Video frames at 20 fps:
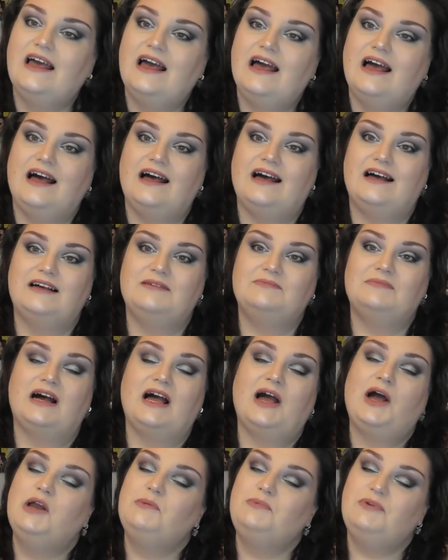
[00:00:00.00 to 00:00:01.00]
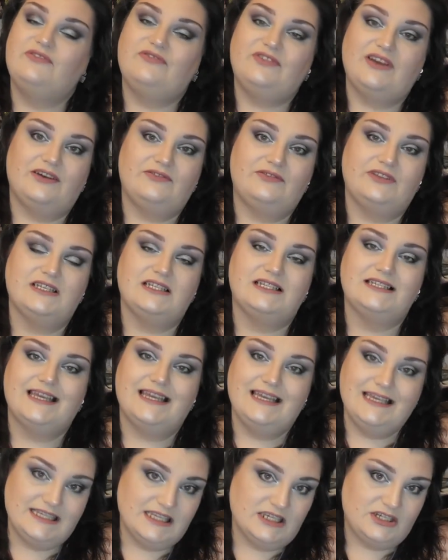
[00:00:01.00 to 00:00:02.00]
Um, I hope you found this
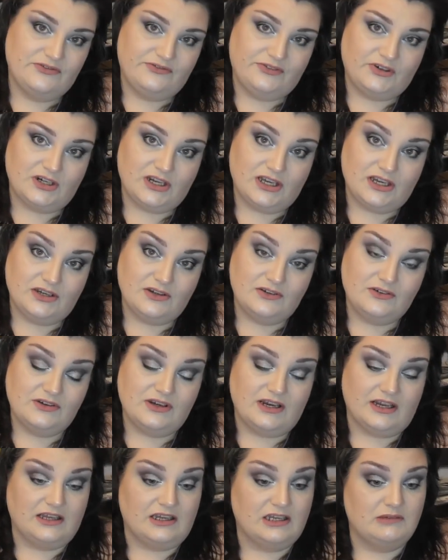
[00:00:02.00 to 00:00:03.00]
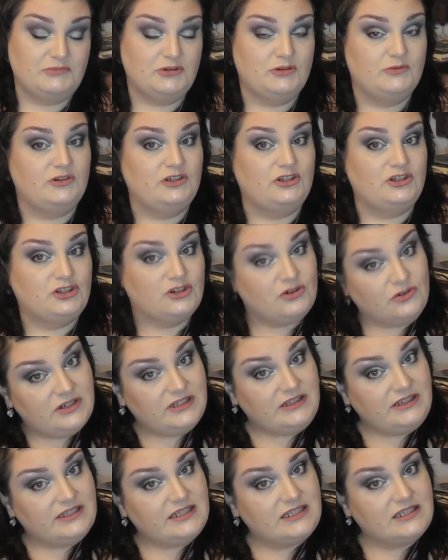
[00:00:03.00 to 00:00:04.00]
easy to follow. I hope you
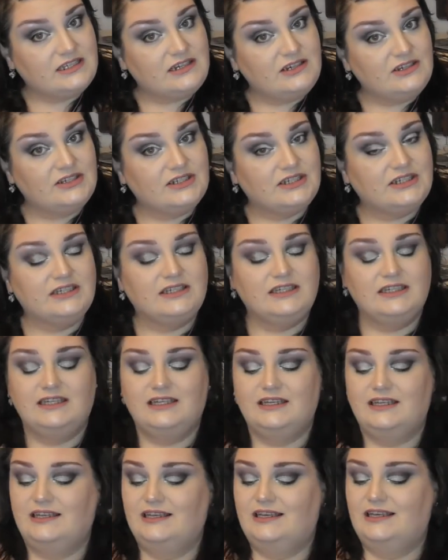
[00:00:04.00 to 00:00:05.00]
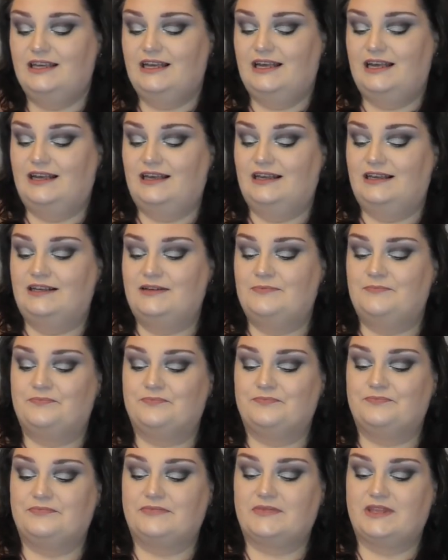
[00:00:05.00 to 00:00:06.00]
enjoyed this look. Um,
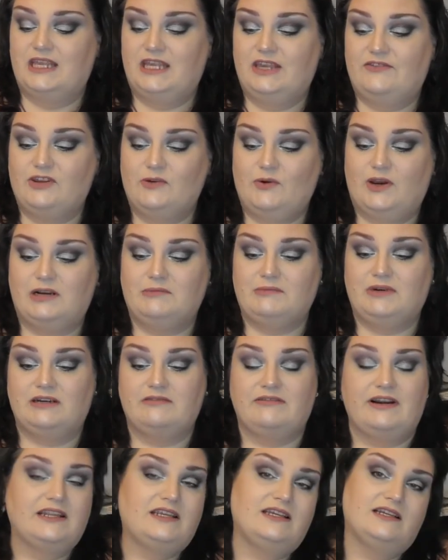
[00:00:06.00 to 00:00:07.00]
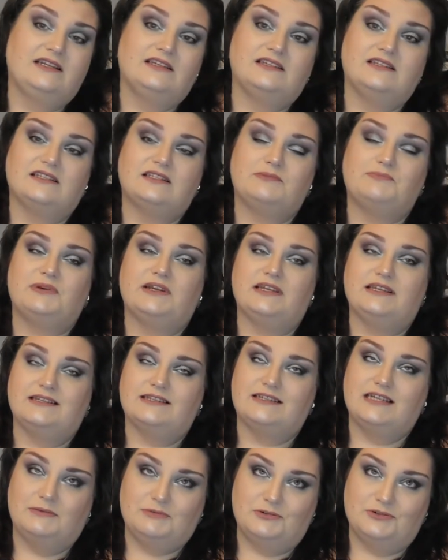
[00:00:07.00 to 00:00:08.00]
if you're one of my regulars, please
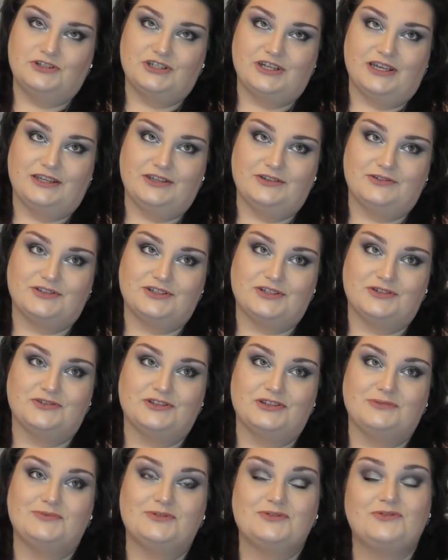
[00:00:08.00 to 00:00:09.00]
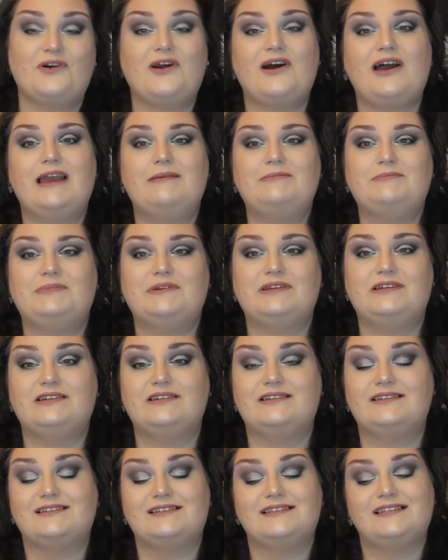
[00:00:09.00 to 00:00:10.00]
double check you're still subscribed
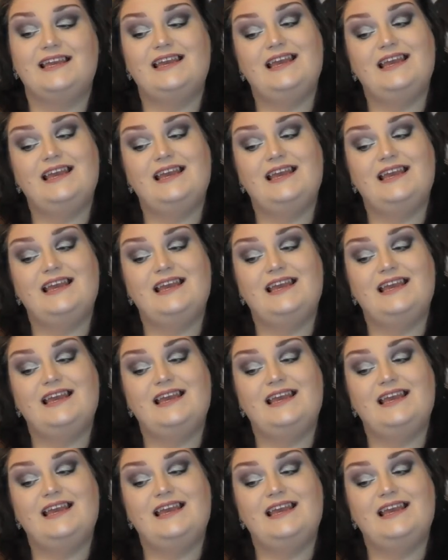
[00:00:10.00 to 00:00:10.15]
because